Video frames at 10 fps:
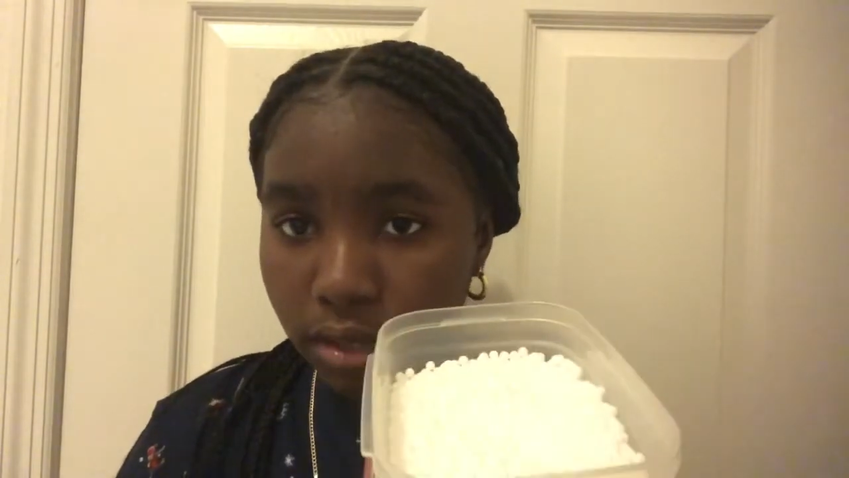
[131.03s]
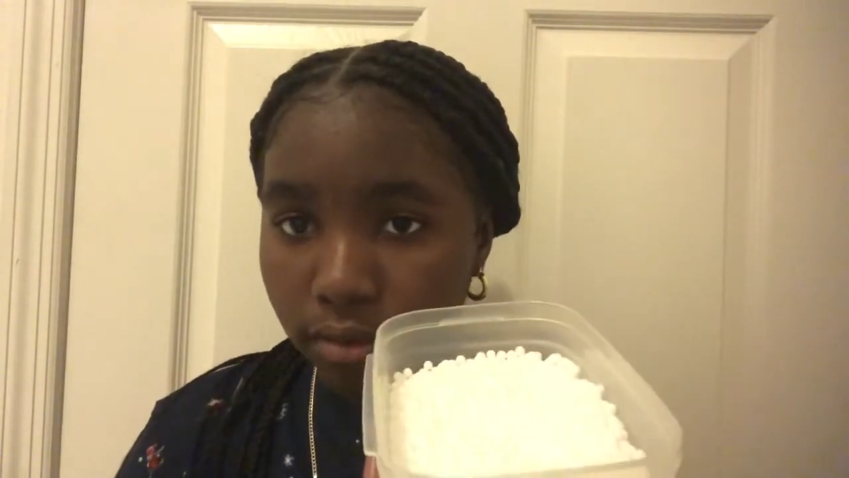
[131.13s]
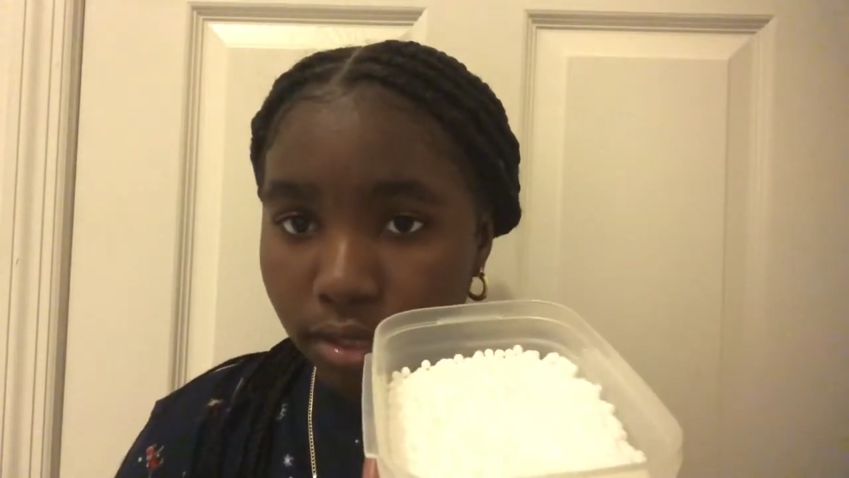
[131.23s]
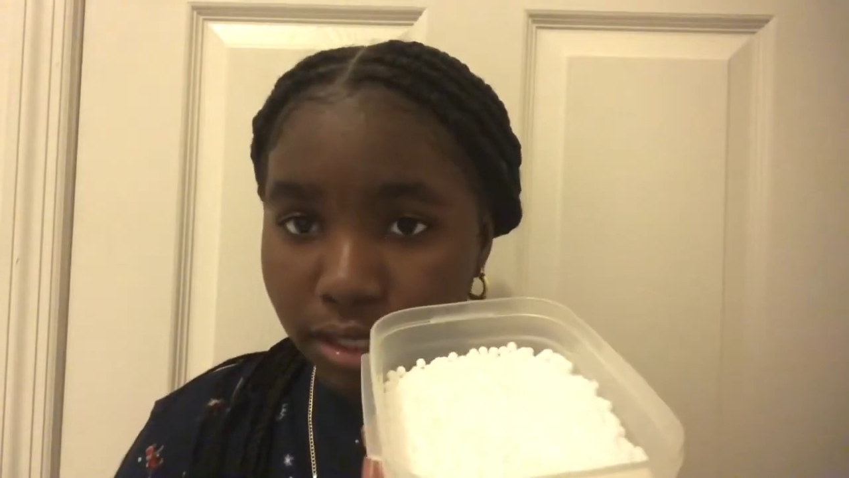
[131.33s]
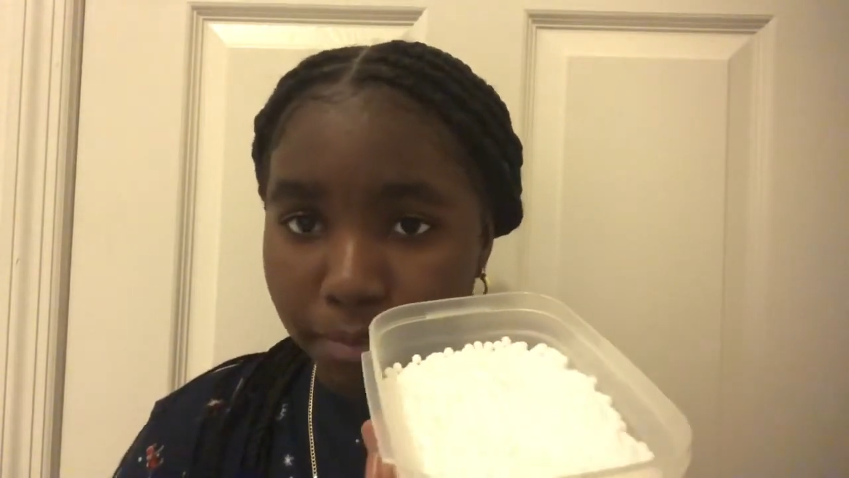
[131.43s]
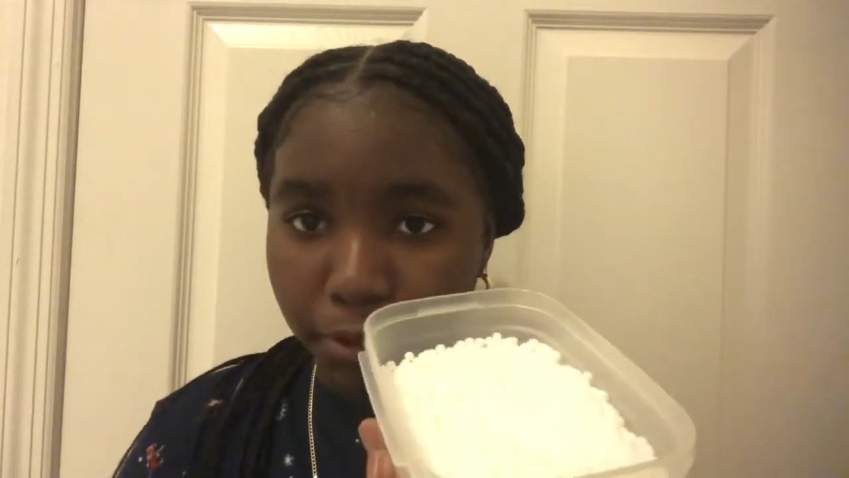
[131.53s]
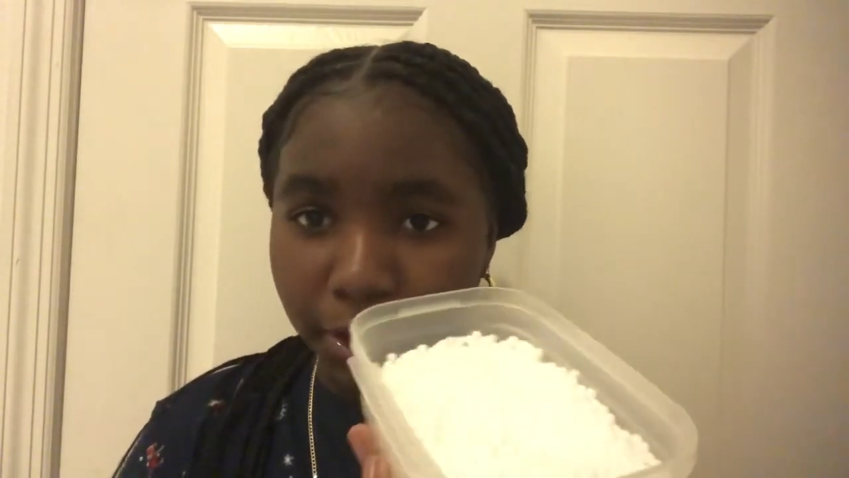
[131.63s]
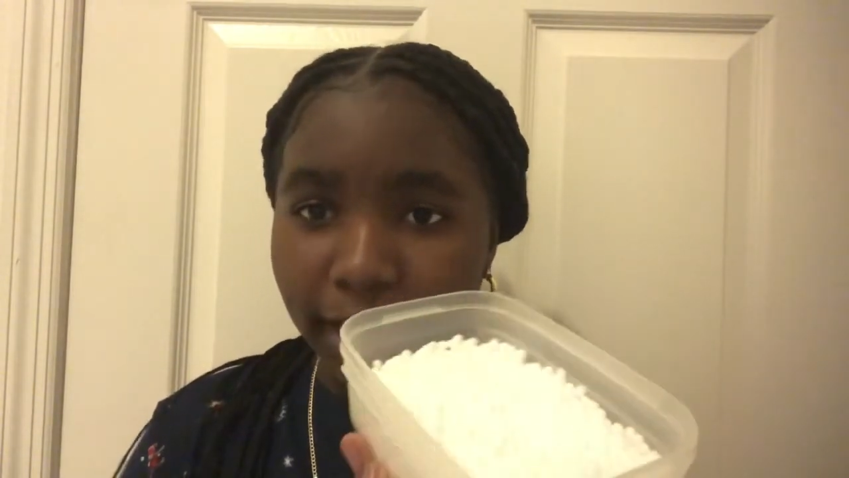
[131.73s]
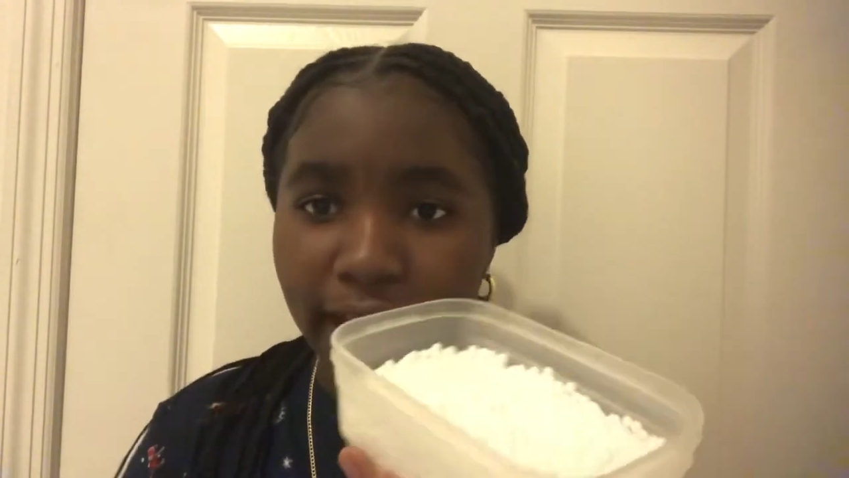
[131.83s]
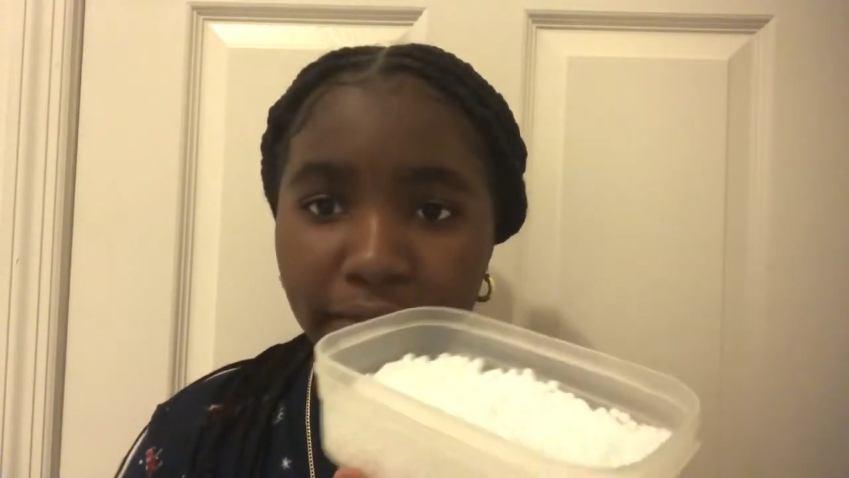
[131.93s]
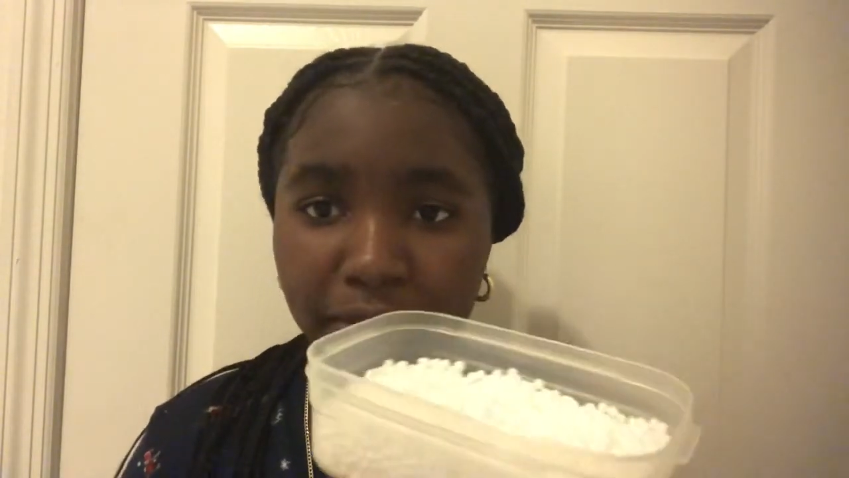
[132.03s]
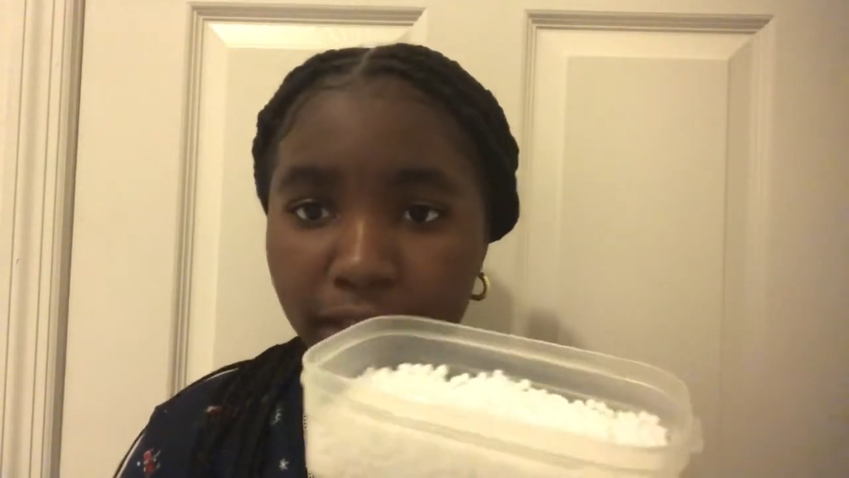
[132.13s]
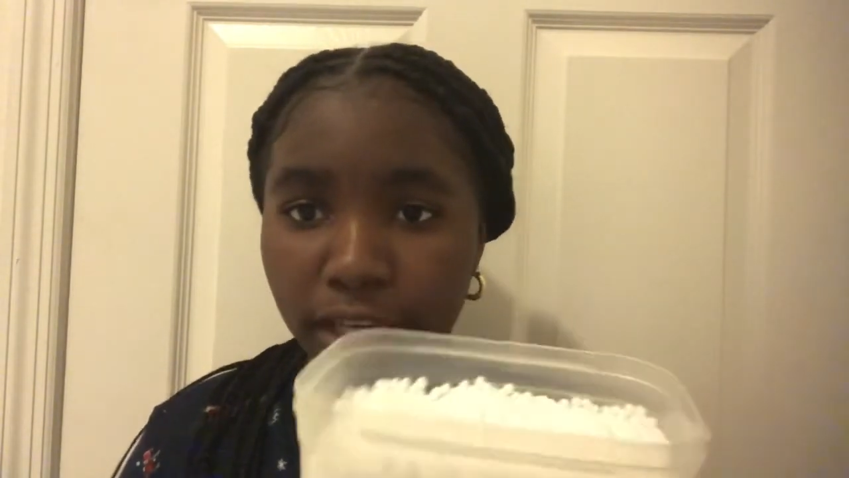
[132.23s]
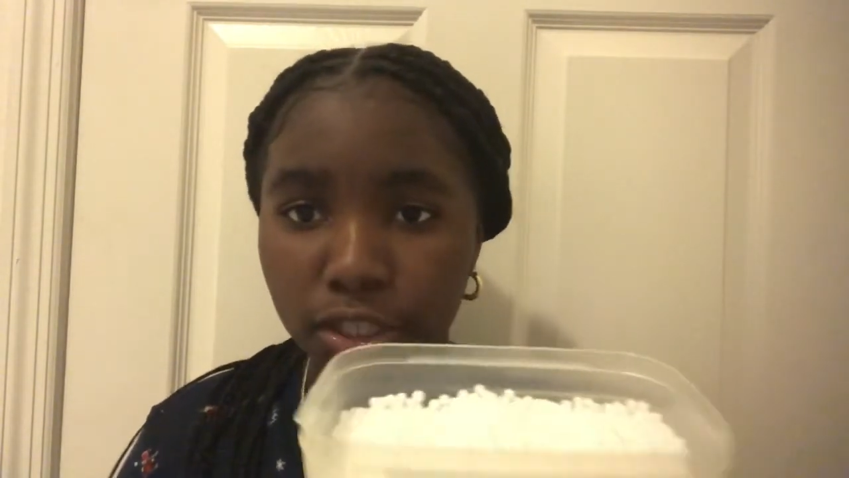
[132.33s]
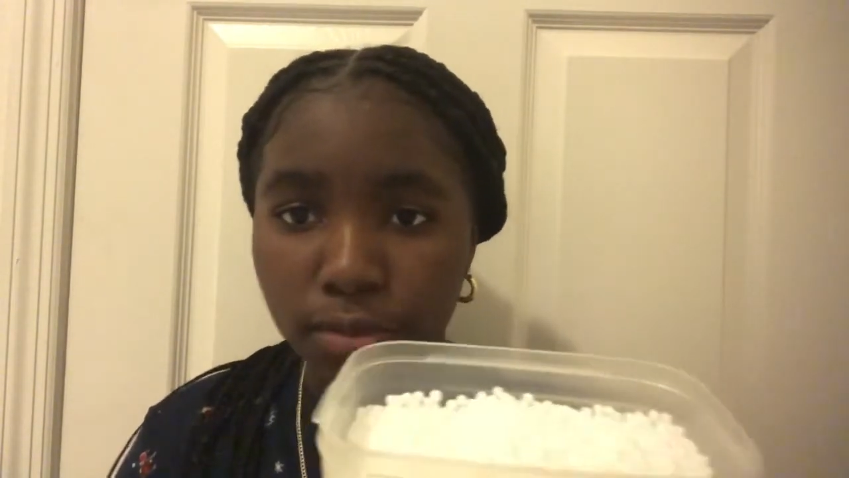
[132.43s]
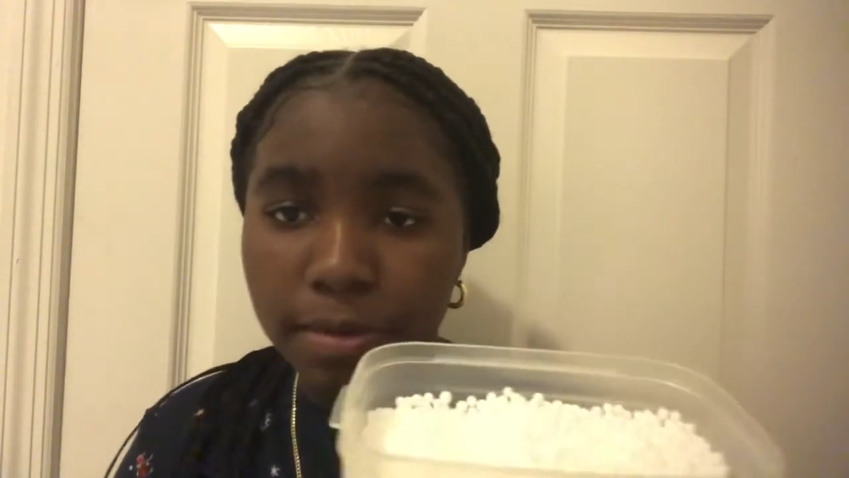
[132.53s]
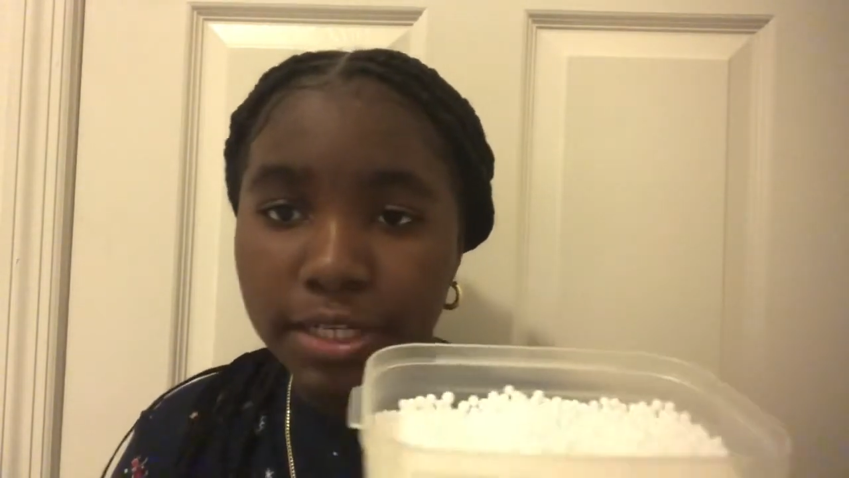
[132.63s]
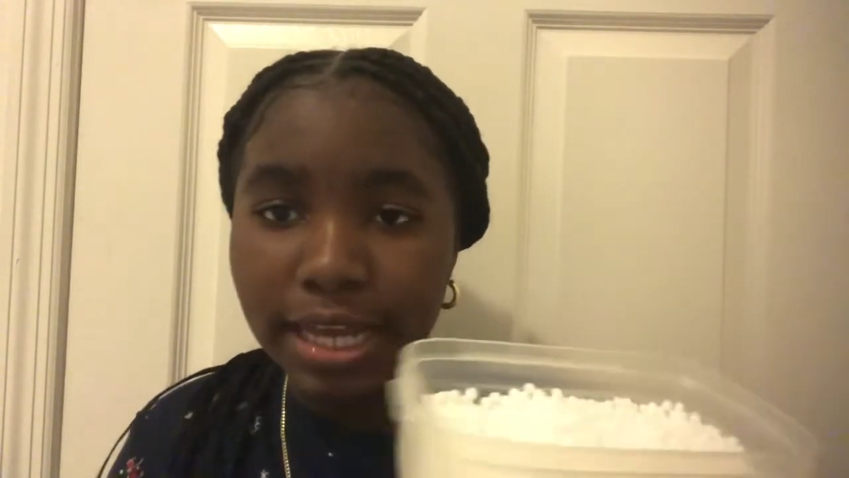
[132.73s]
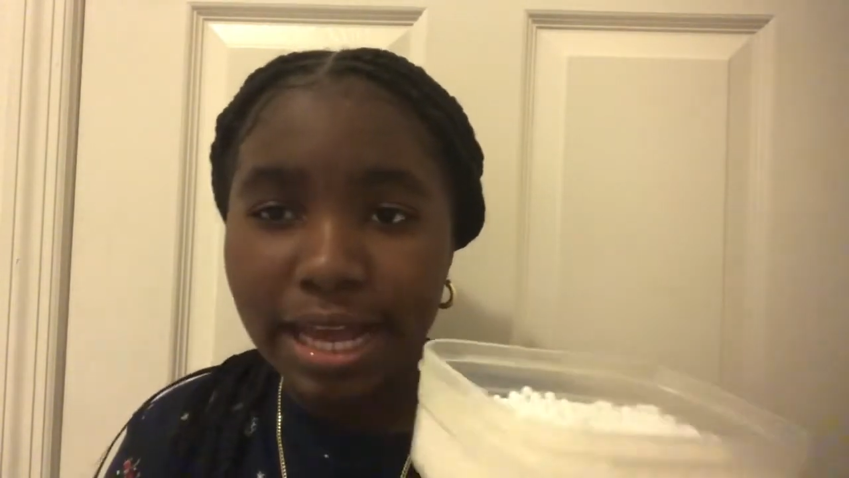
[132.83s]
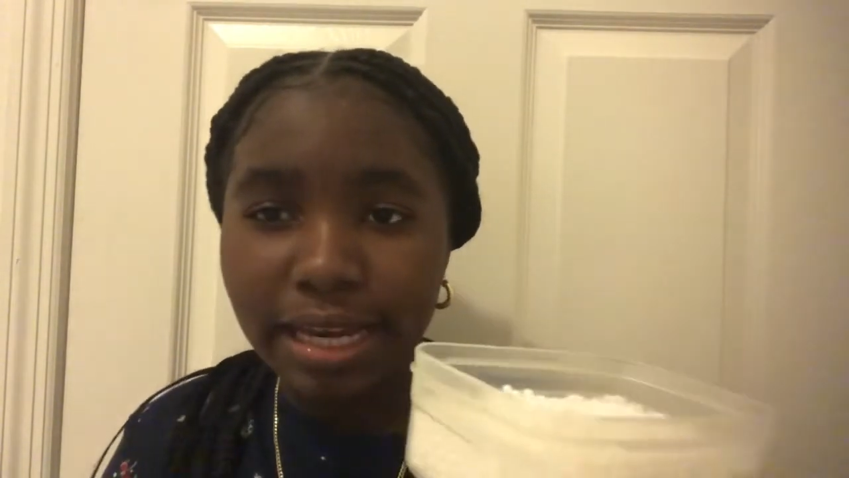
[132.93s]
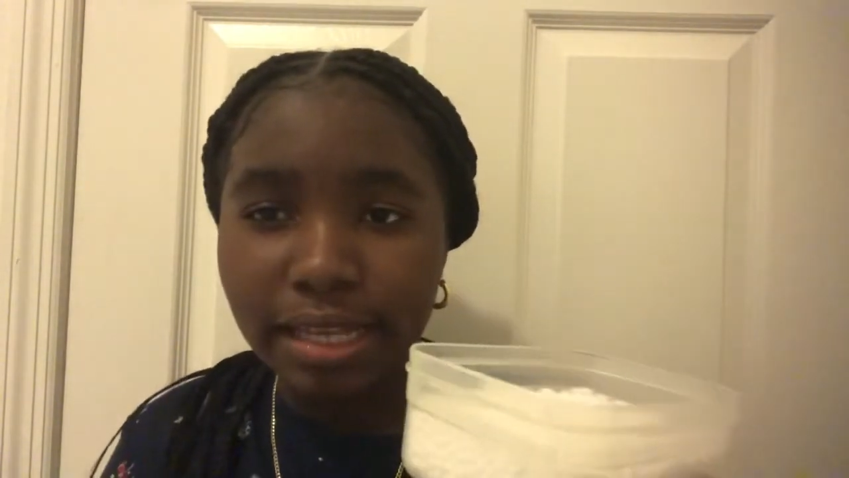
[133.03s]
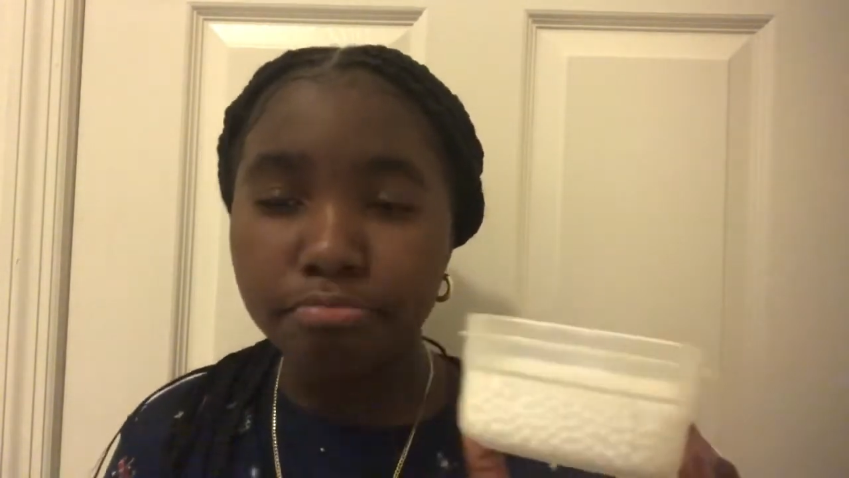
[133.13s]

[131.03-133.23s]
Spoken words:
because I'm already having like so much add-in.